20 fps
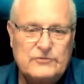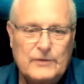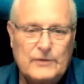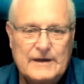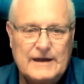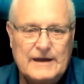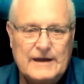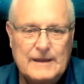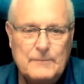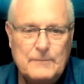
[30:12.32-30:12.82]

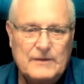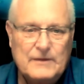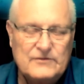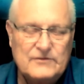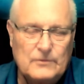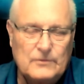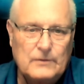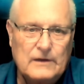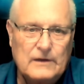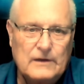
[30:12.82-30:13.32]
treated him as
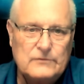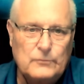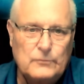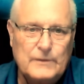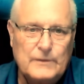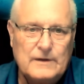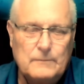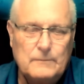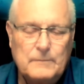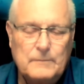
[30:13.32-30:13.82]
a
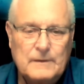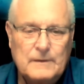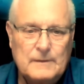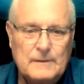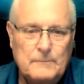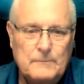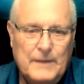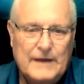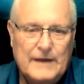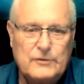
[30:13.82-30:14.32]
real
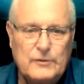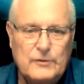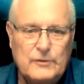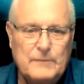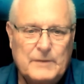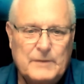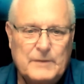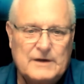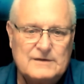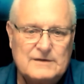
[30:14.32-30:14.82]
bad
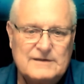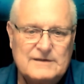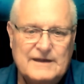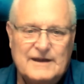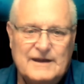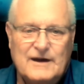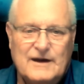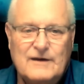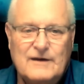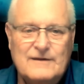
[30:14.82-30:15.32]
criminal, you
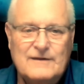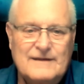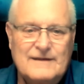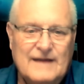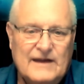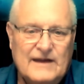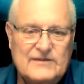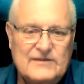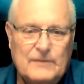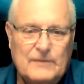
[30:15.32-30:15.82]
know,
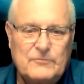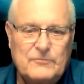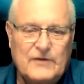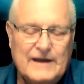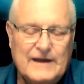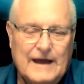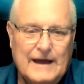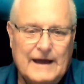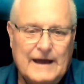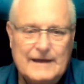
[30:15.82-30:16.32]
except for a
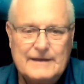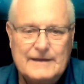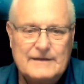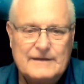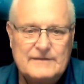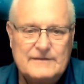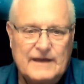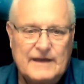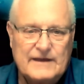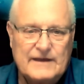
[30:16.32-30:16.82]
guy
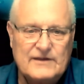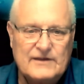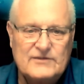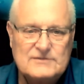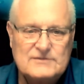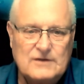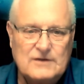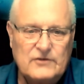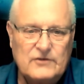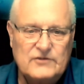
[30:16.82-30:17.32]
and taking his
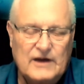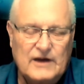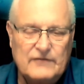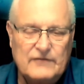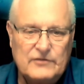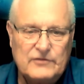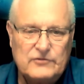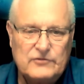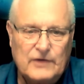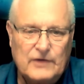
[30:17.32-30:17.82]
clothes
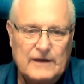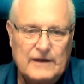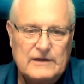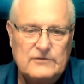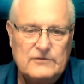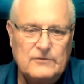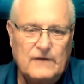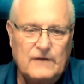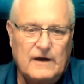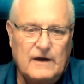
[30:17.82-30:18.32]
off and trying to
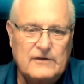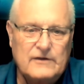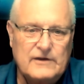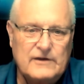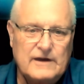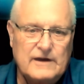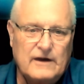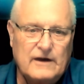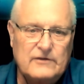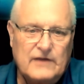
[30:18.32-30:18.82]
do the
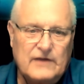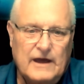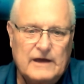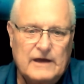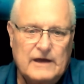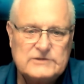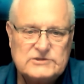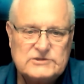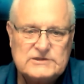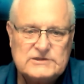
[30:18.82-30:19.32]
100-yard
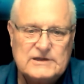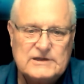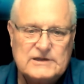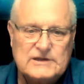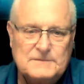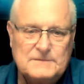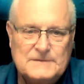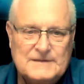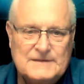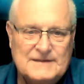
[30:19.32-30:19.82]
dash, you
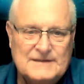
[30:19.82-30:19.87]
know.